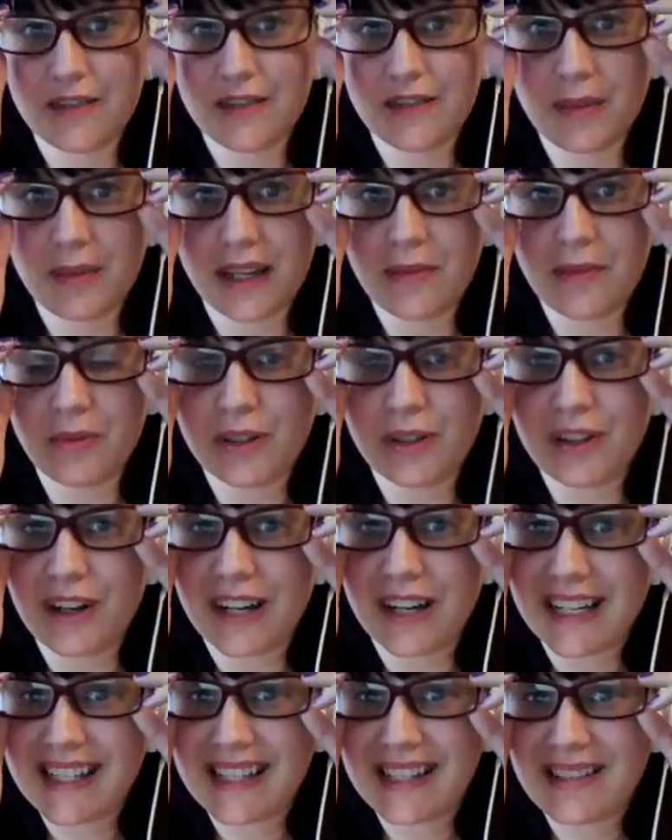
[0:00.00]
of people are
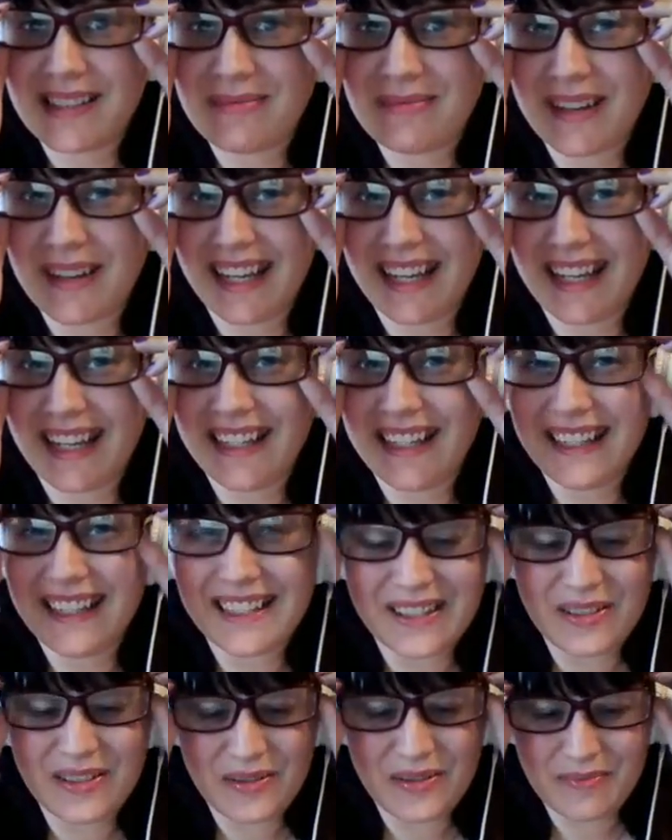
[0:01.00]
nice to me
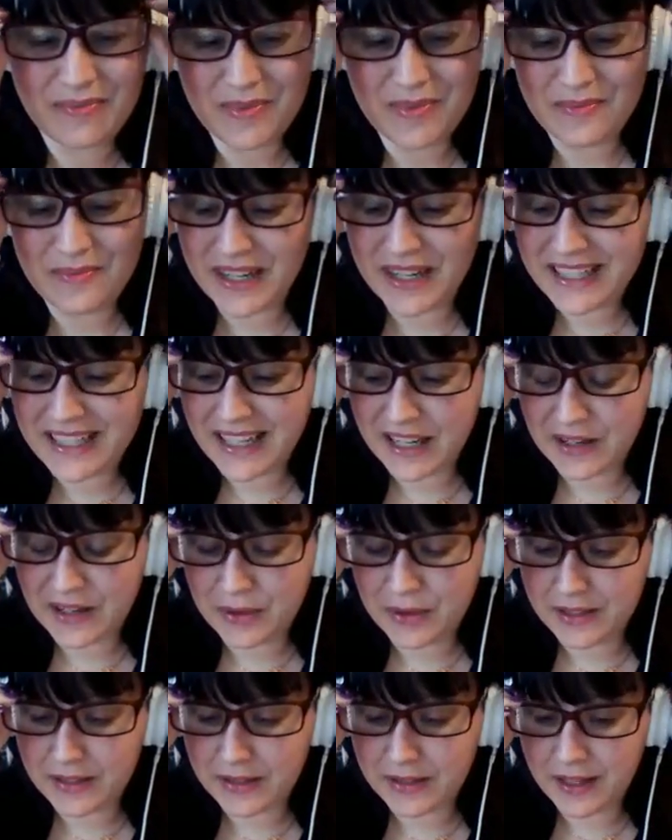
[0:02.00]
on my
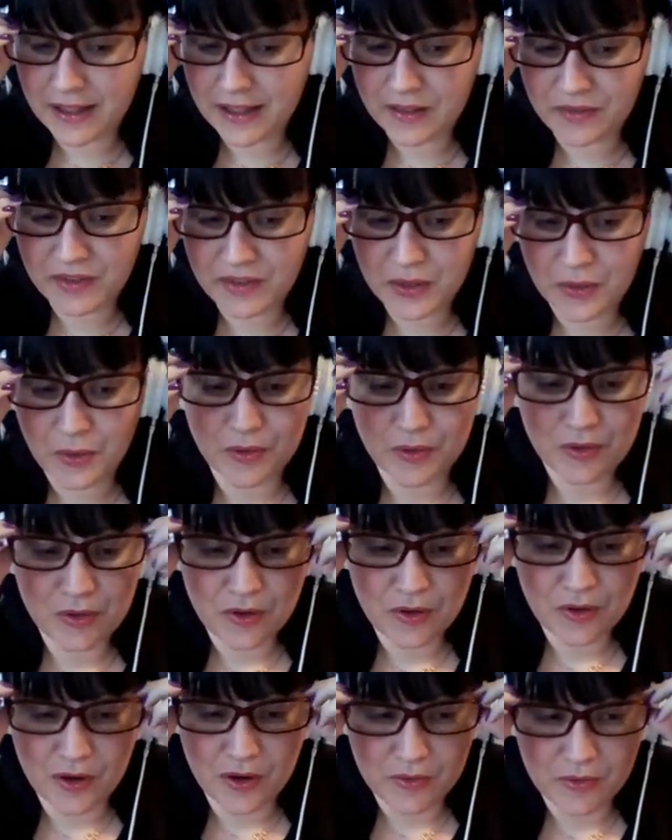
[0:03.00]
channel. I do get the few odd
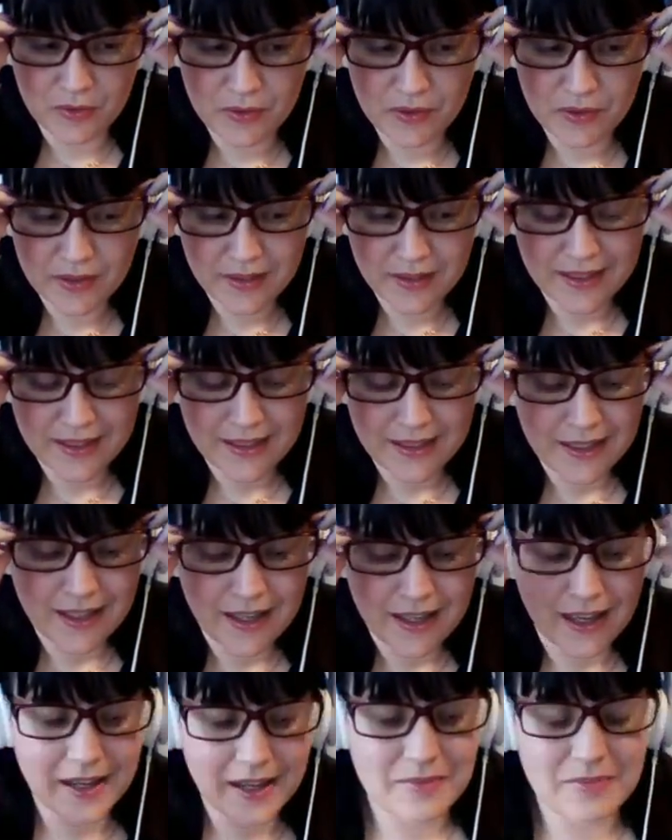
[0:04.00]
trolls
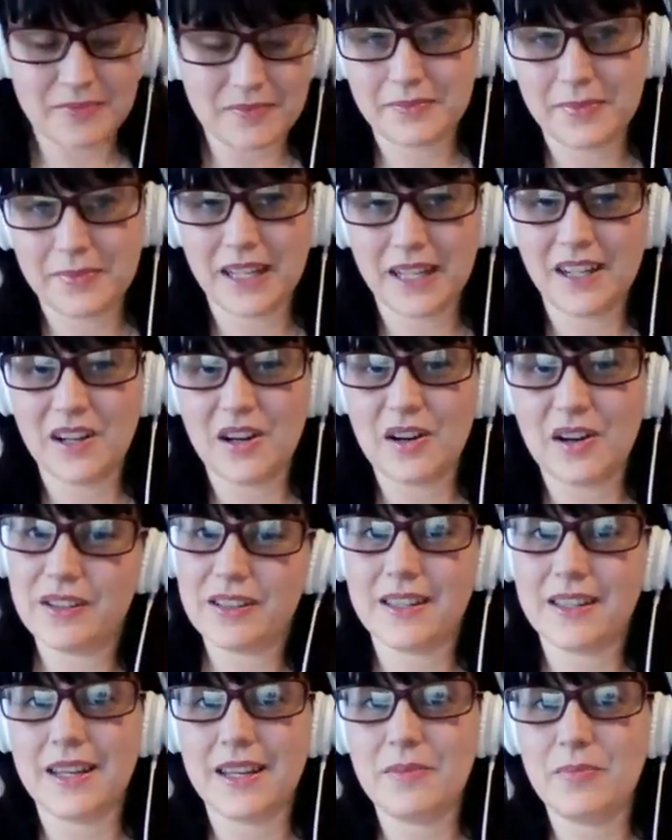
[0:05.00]
being
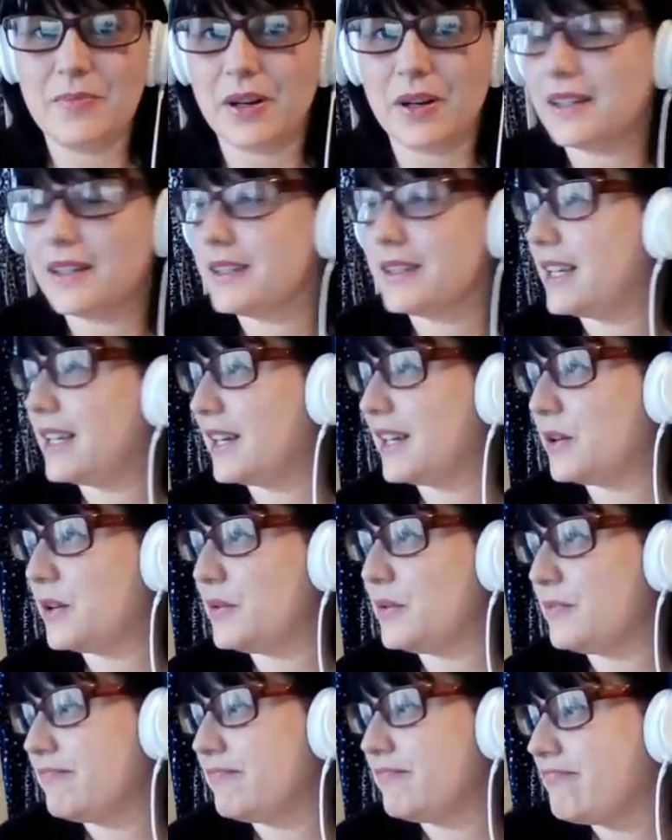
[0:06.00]
nasty, but you
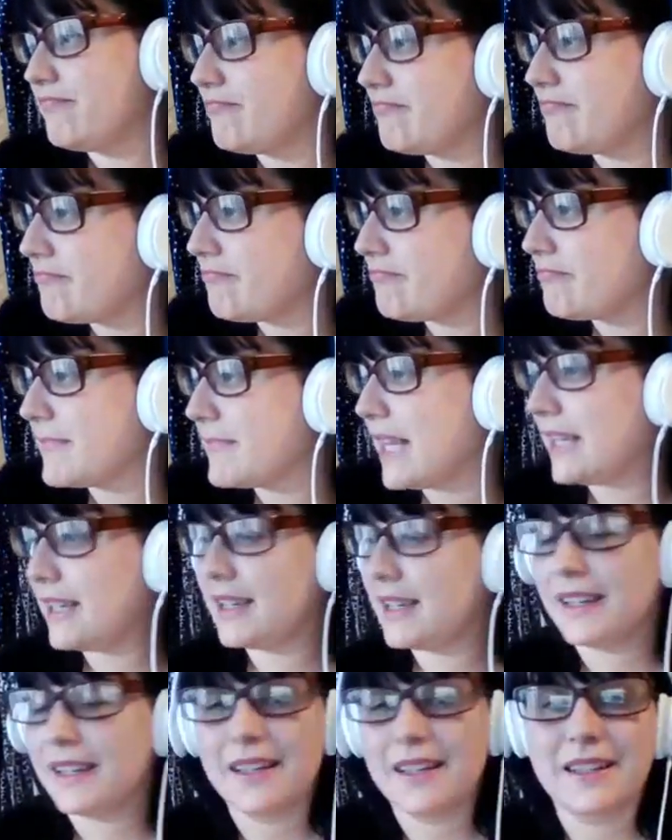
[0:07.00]
know,
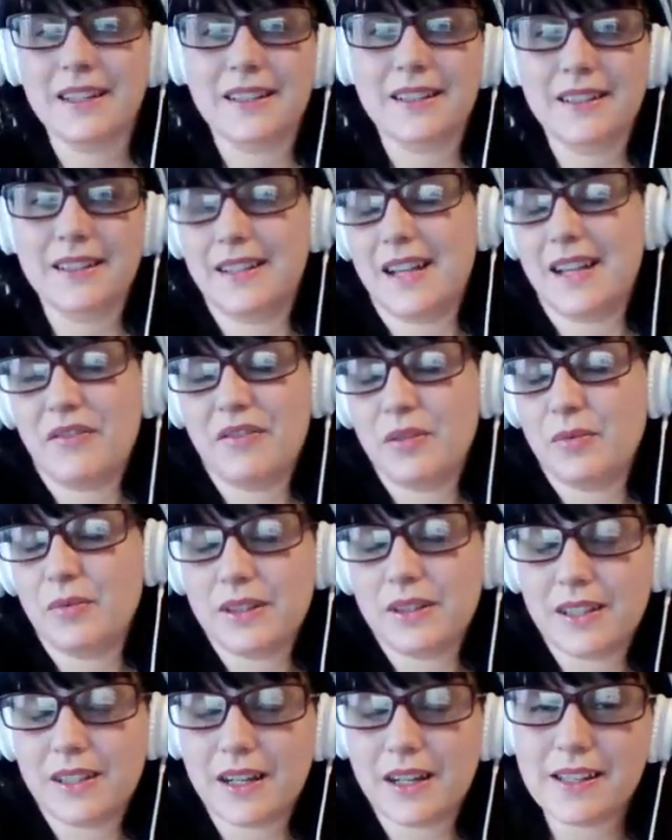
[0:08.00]

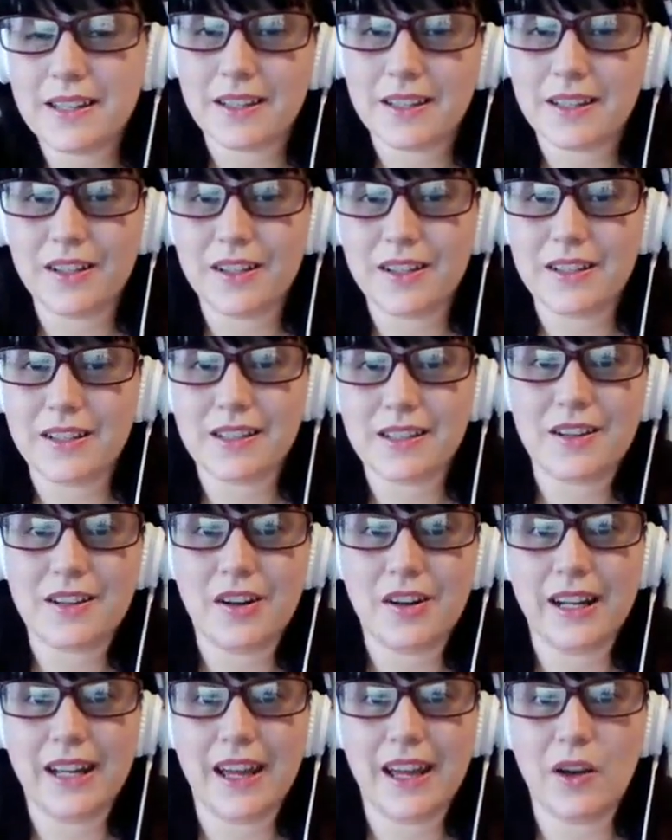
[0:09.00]
everyone does, and I just
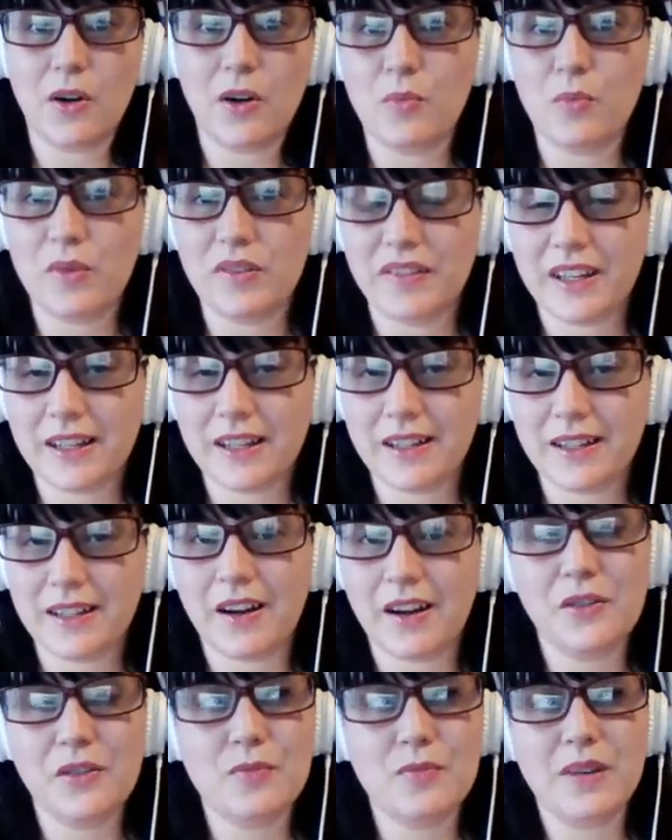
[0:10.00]
kind of get on with it.
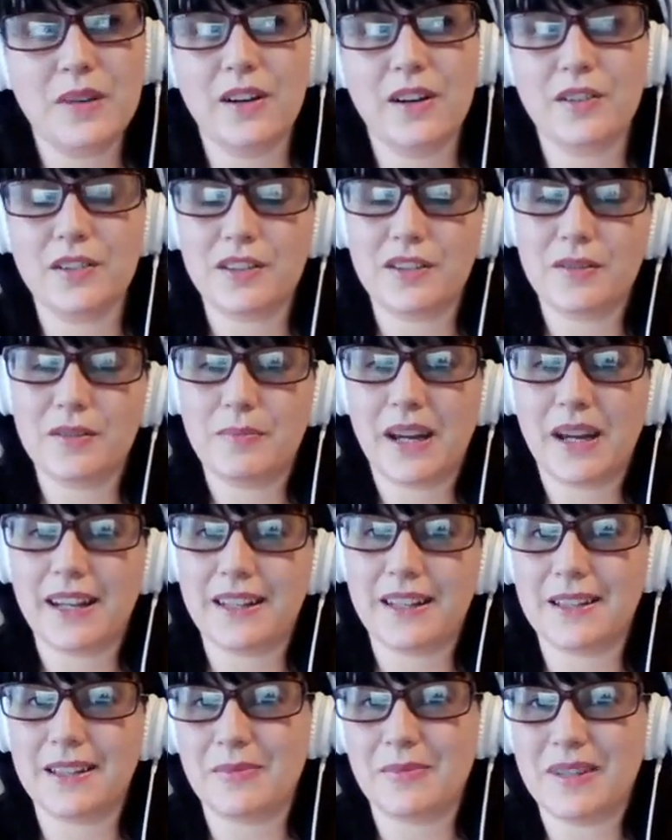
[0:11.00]
I normally answer
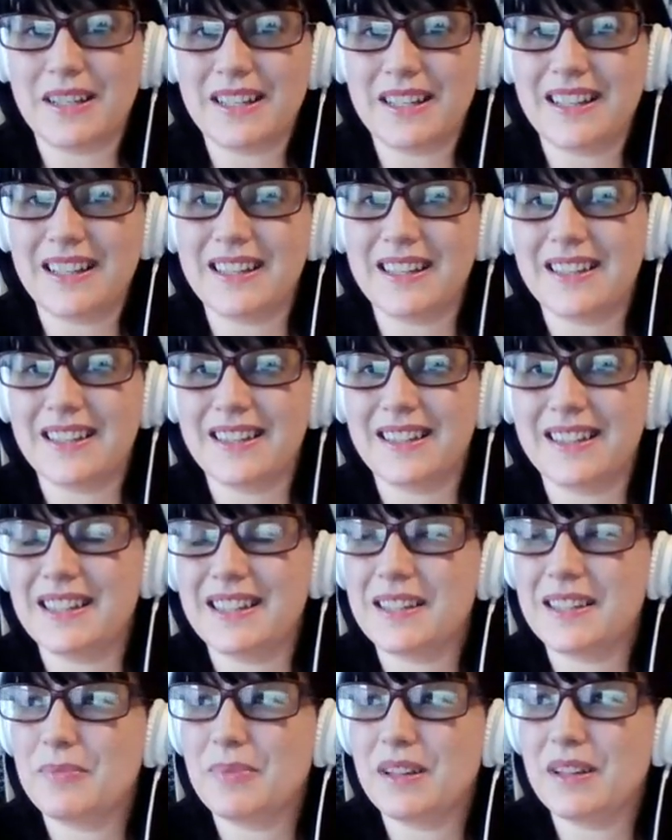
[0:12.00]
back to them because
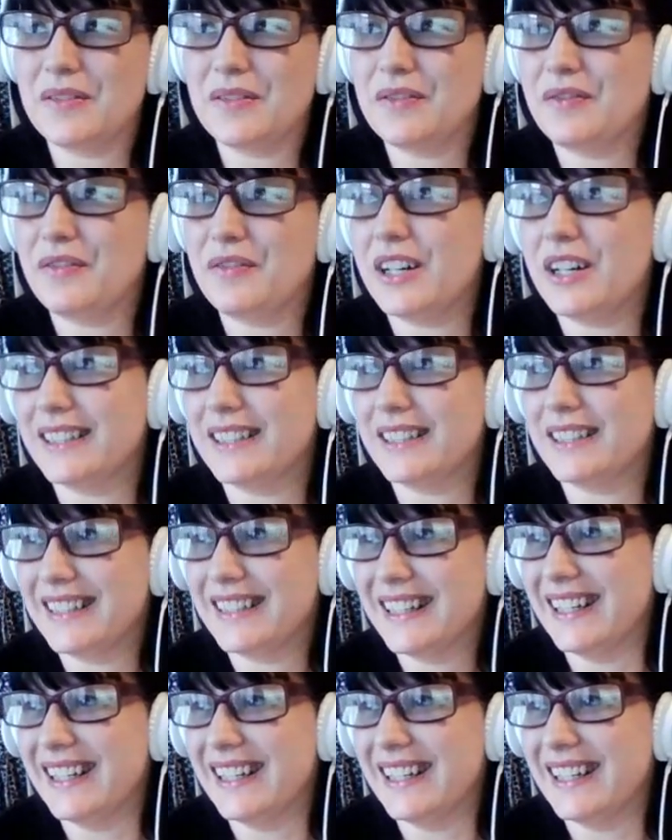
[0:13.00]
it's a bit of fun.